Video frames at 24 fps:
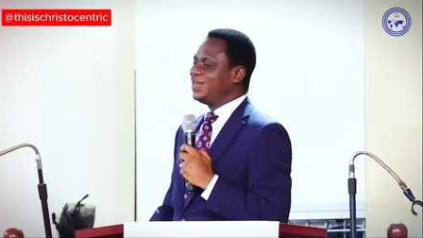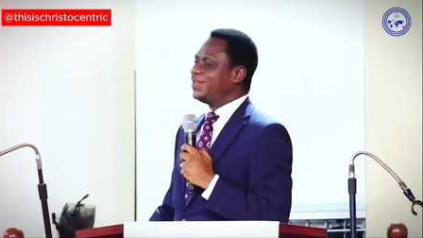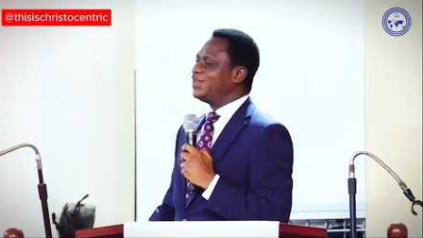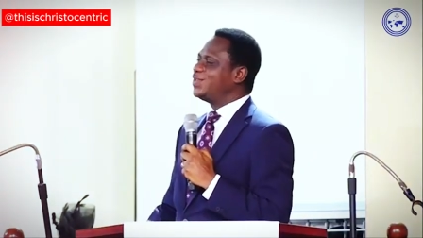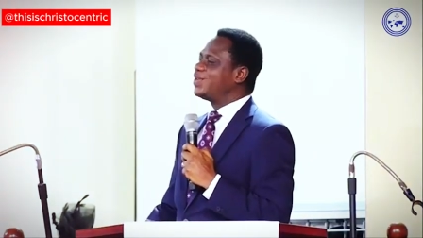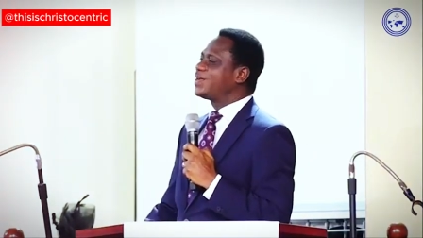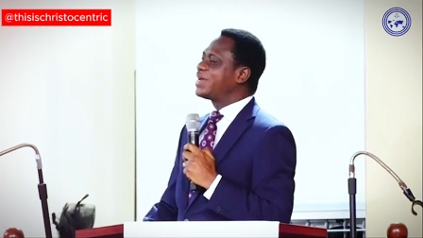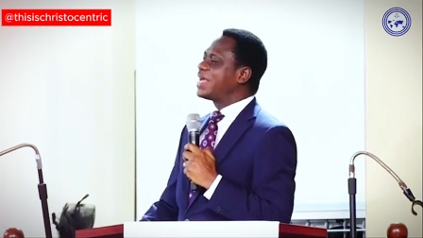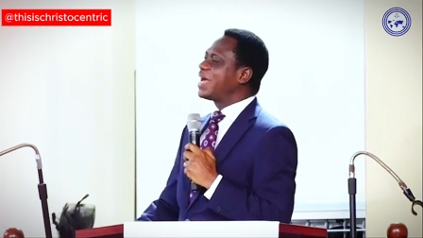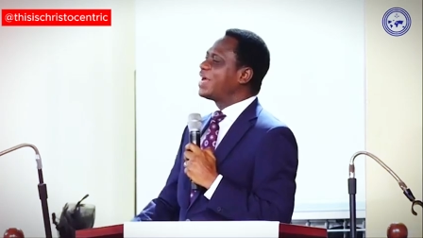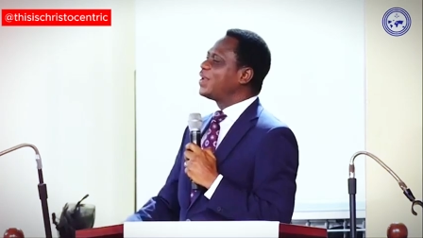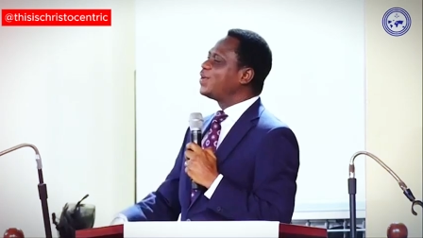
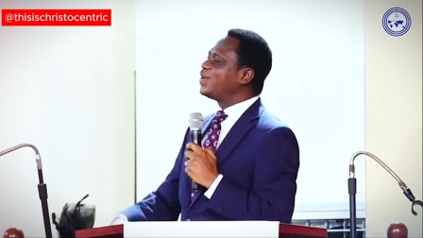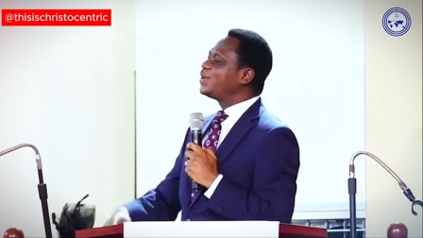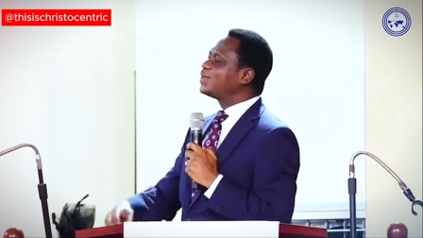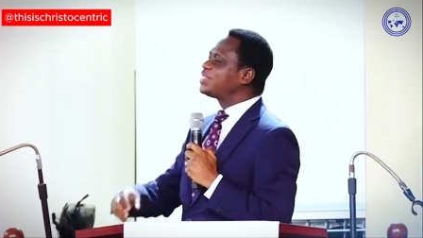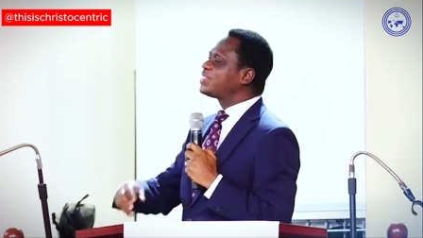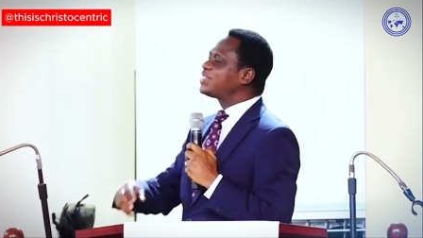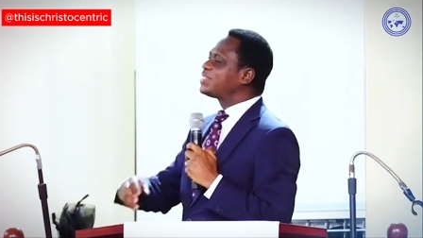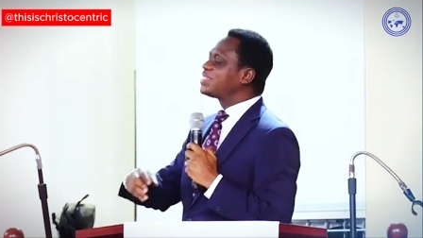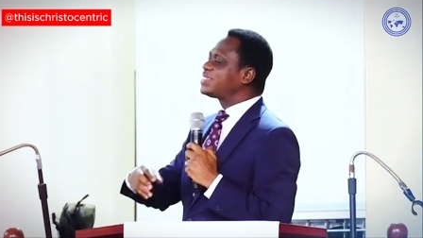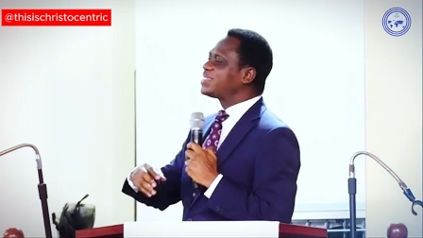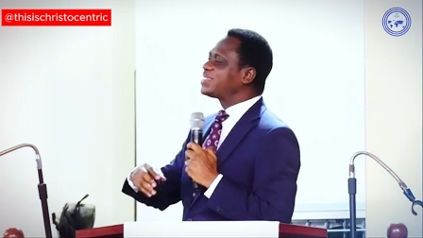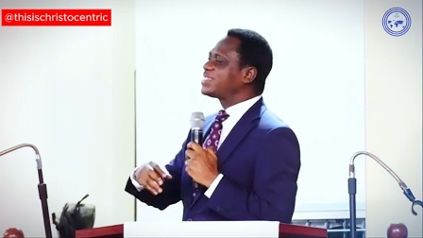you cannot
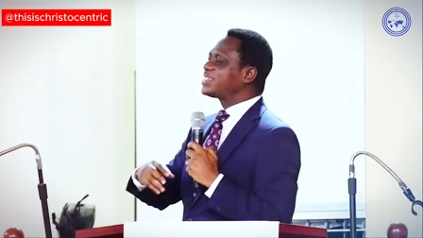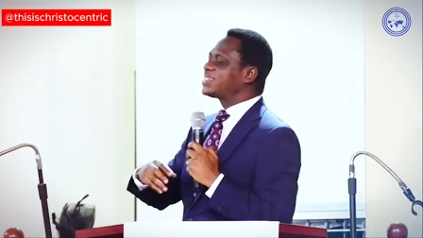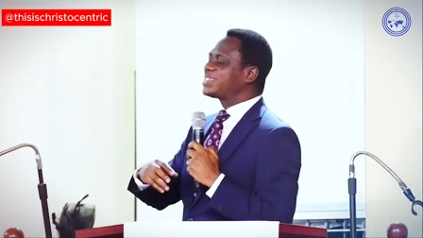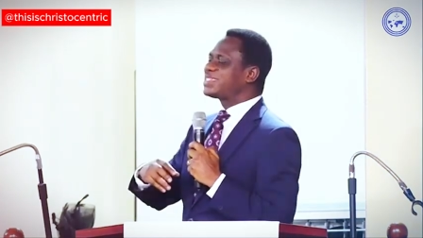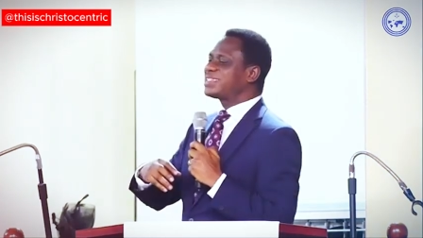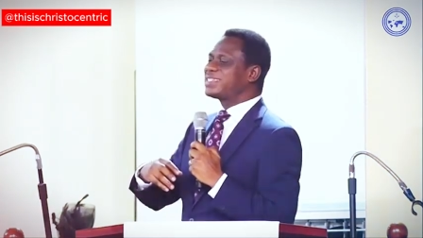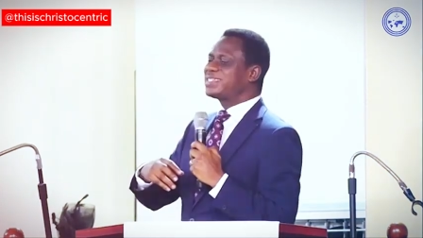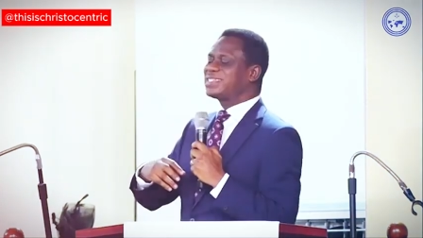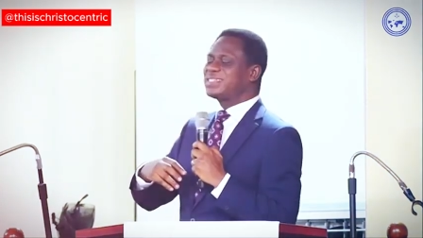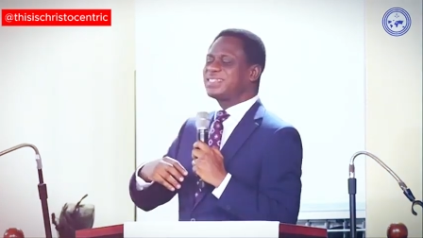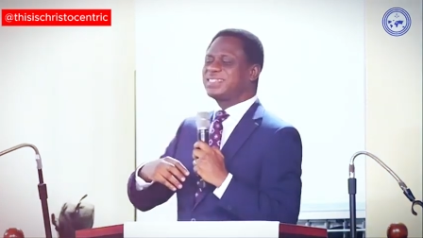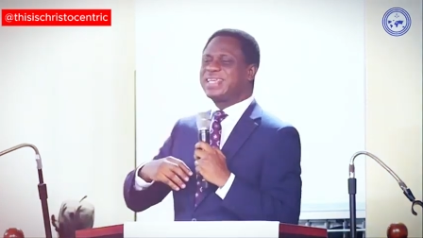
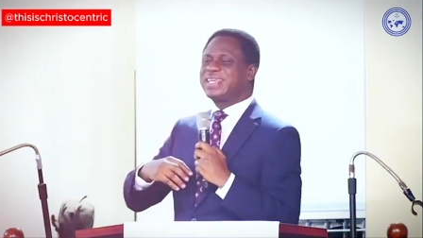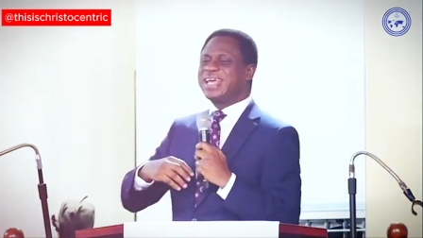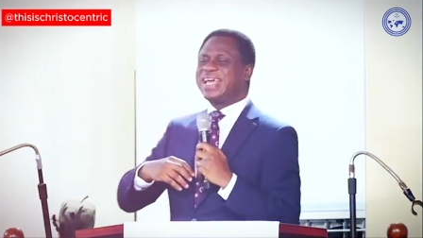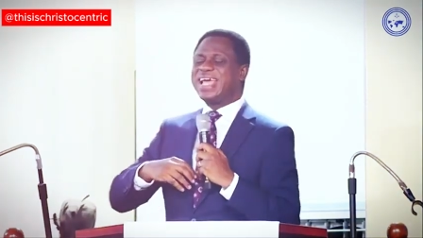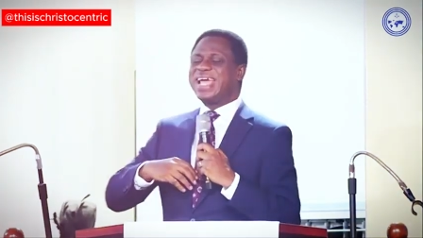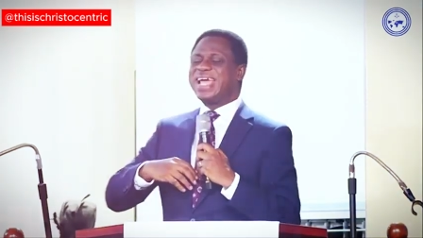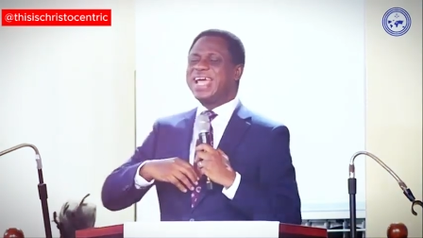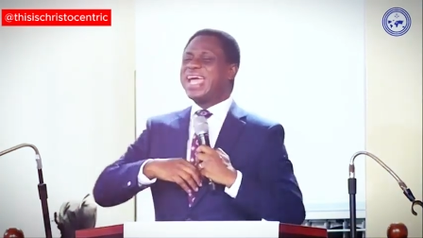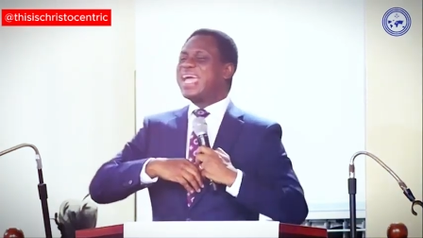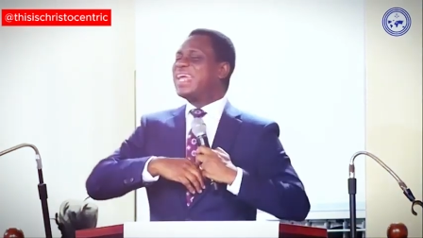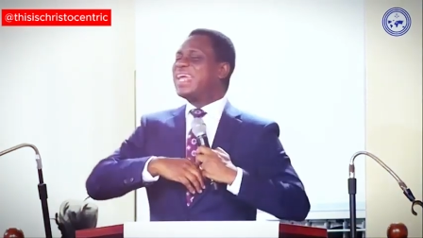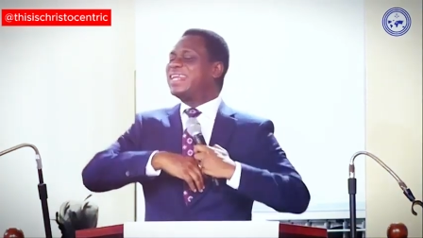say
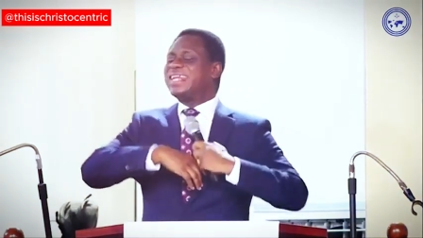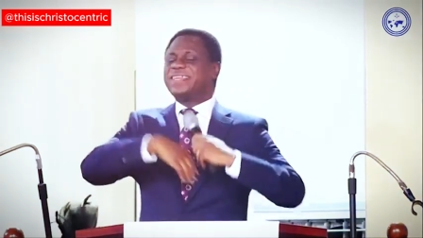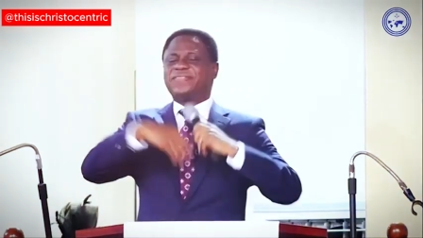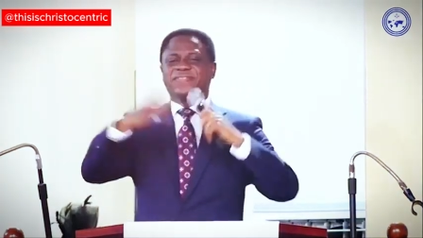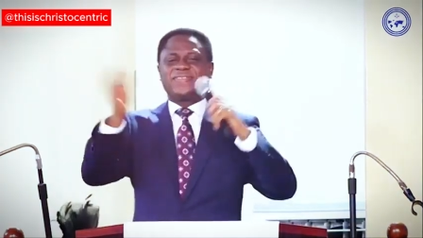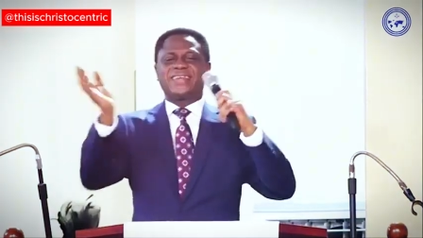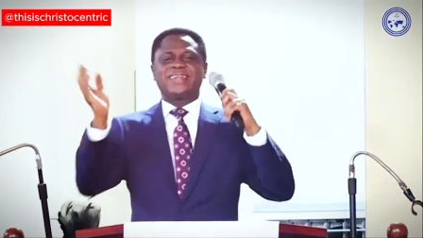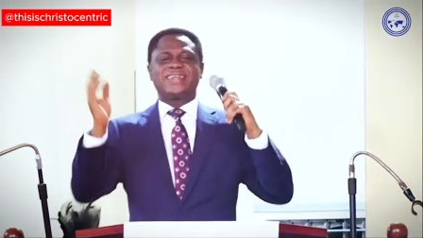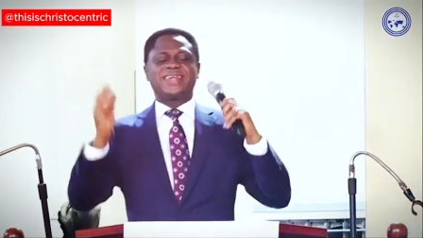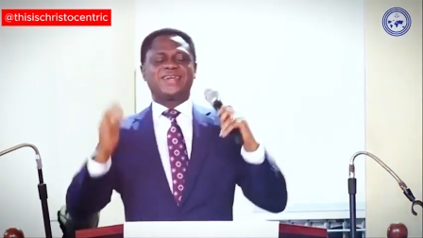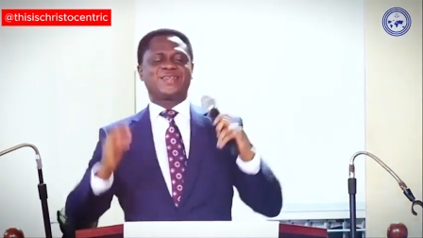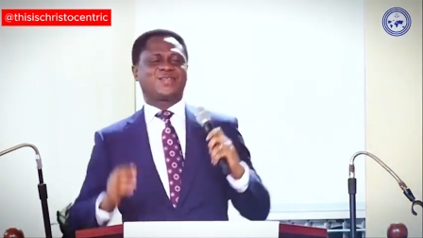
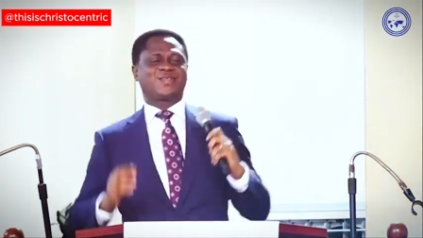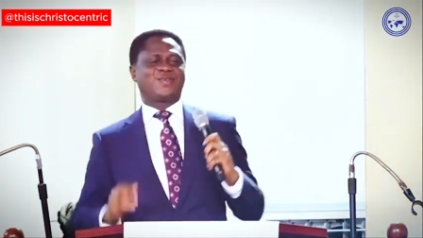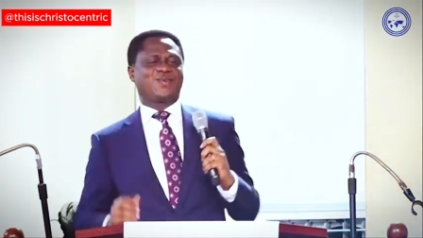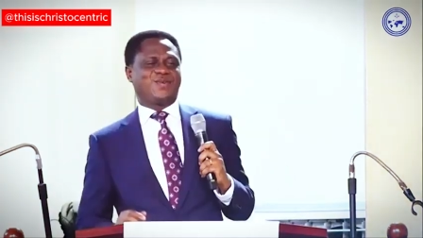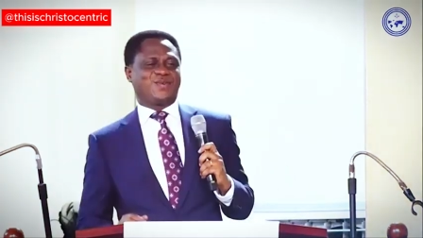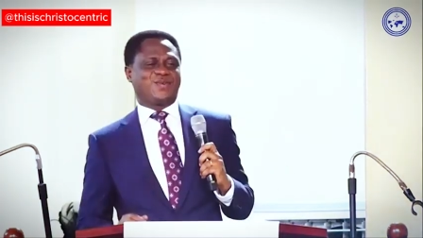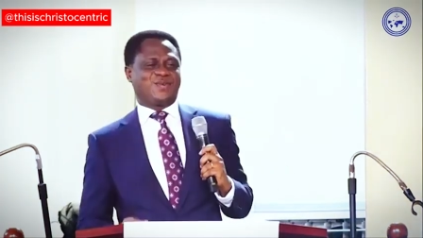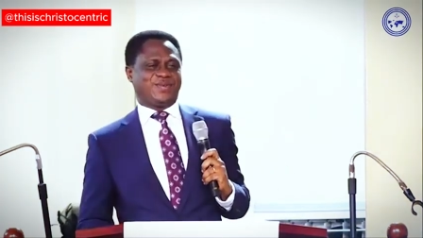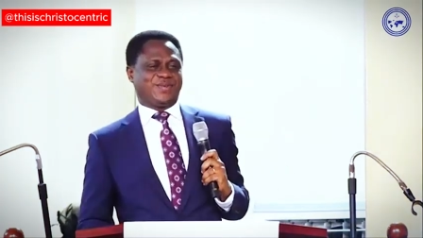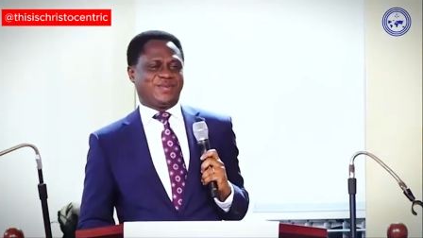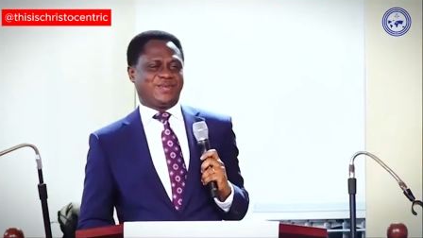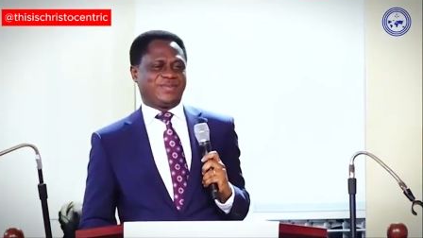anything at
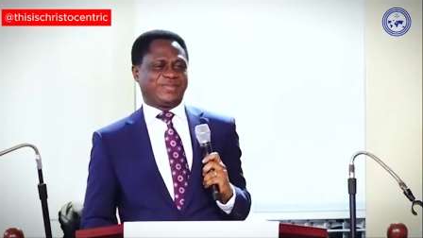all